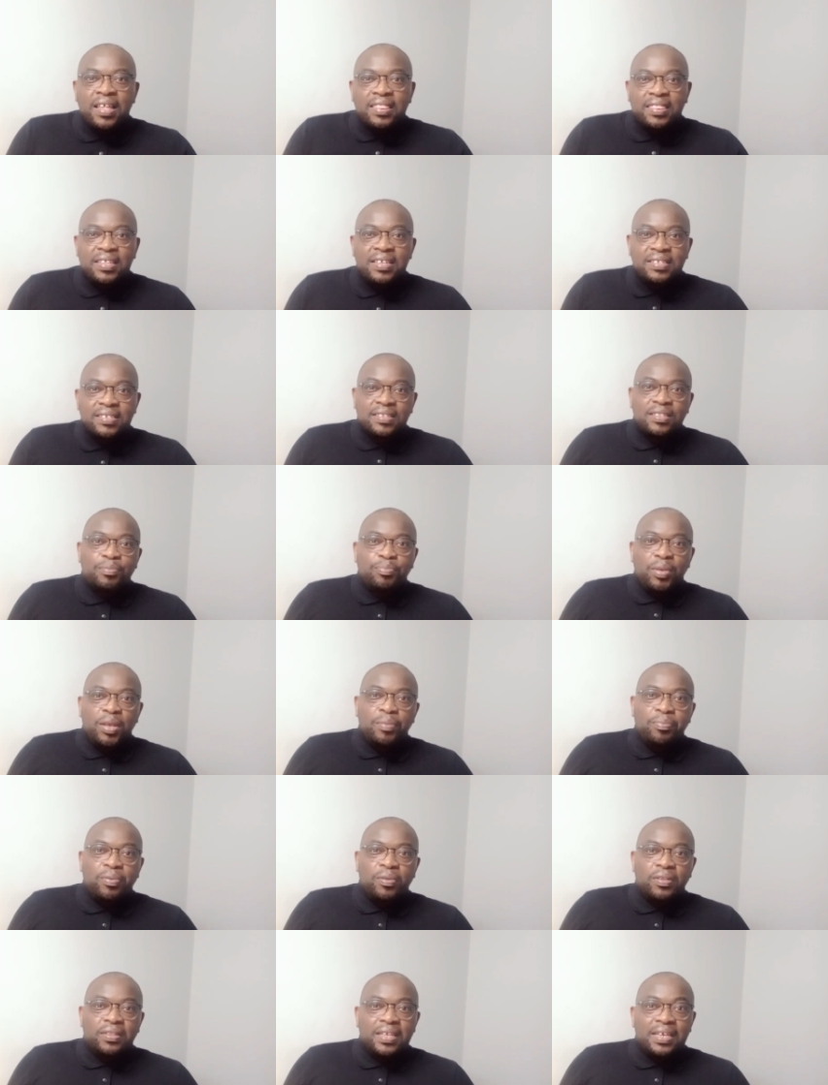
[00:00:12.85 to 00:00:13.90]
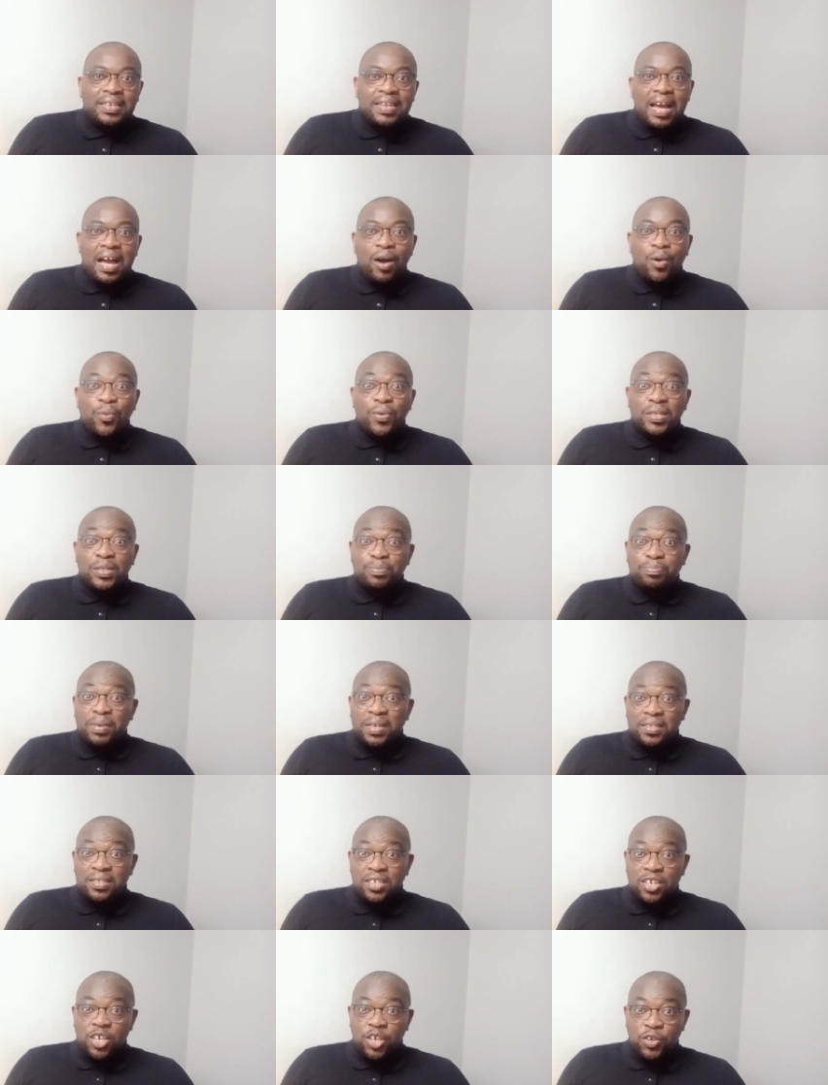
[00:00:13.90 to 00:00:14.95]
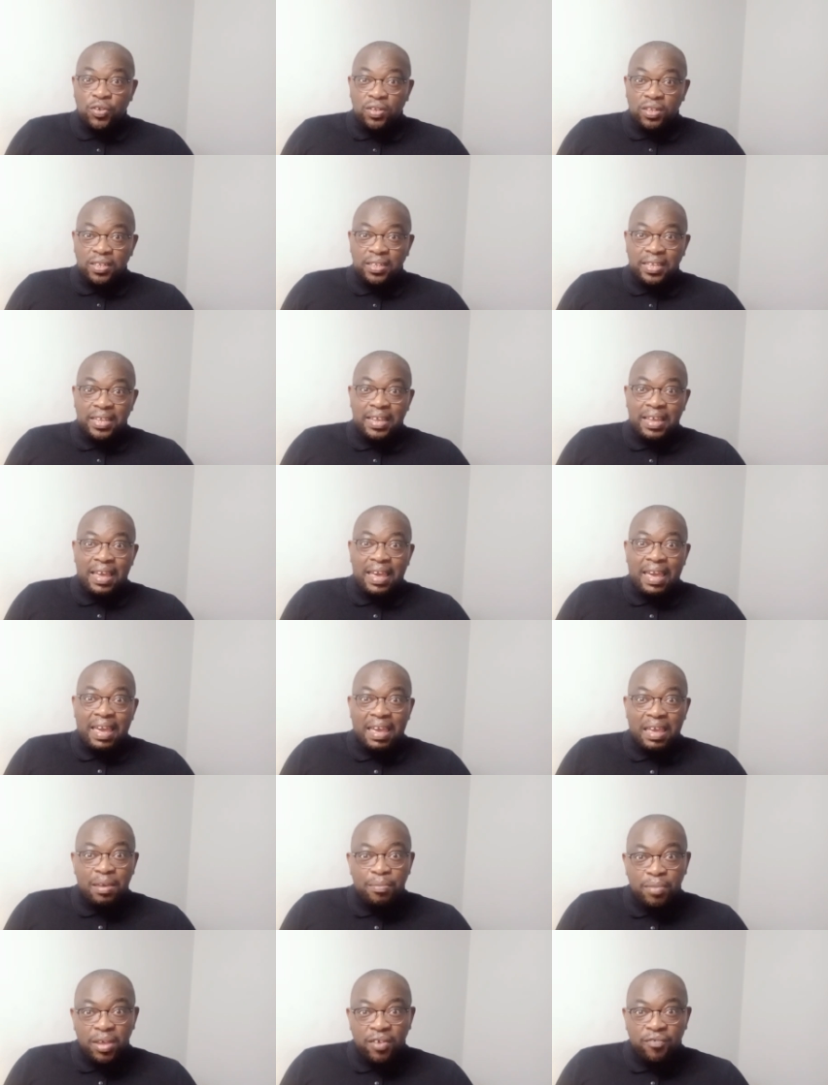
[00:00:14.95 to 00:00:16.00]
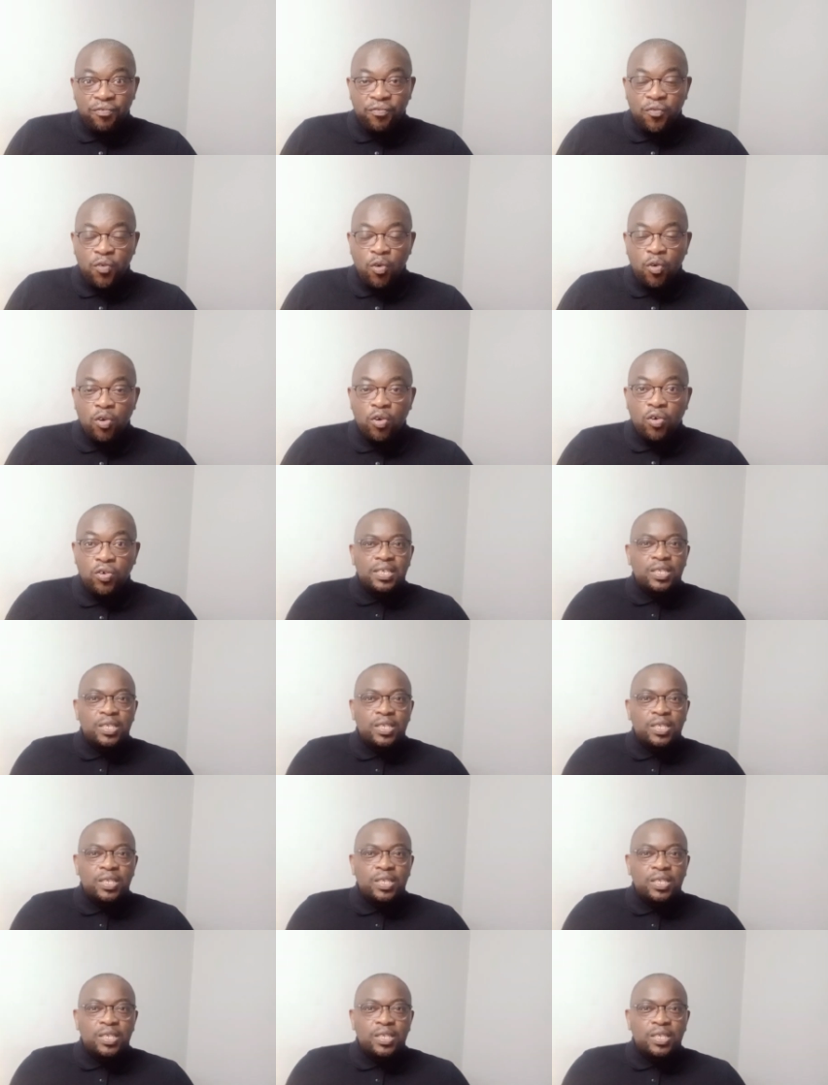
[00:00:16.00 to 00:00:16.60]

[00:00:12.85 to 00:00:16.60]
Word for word: these are the people that I was particularly aiming for,